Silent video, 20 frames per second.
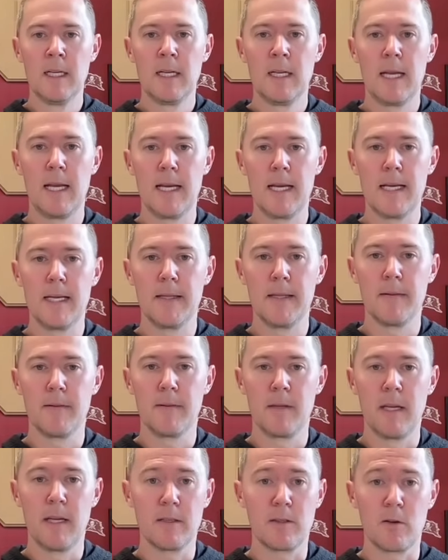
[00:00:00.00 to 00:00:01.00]
And
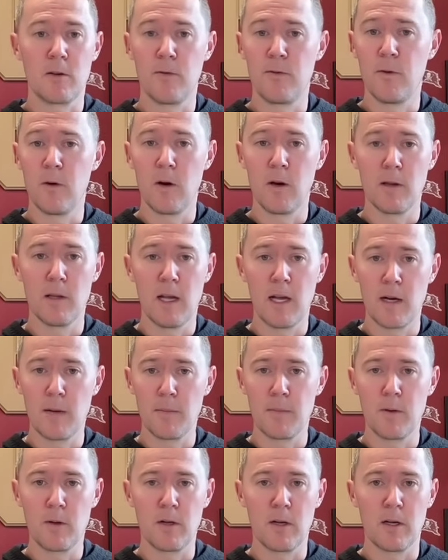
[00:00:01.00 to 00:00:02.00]
yeah, so far a lot of
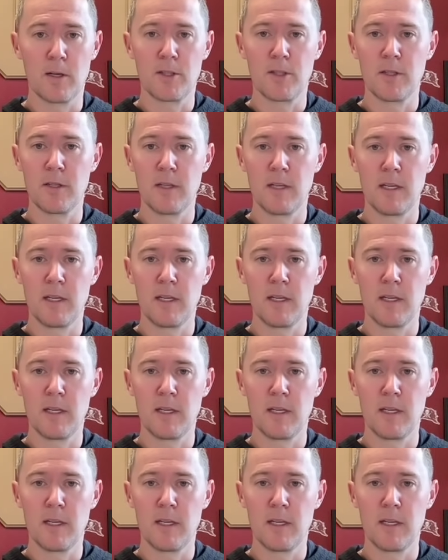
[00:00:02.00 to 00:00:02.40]
production,